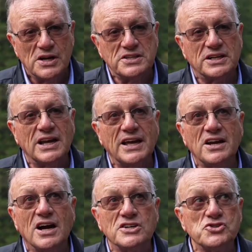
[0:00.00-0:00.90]
to let
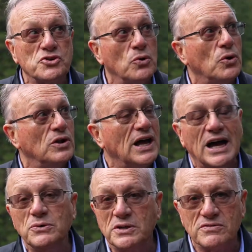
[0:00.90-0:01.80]
our soul
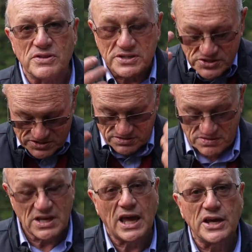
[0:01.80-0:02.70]
out of this
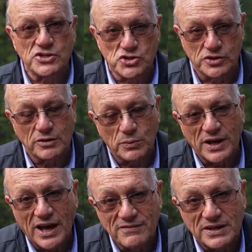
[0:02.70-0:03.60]
cage that we
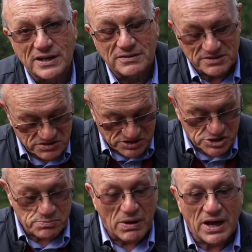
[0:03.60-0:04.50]
have it in,
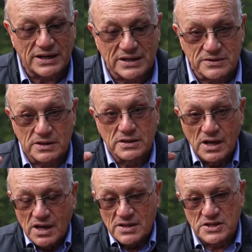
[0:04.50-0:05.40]
this body and
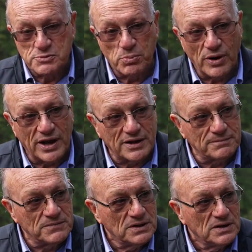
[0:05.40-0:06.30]
this brain.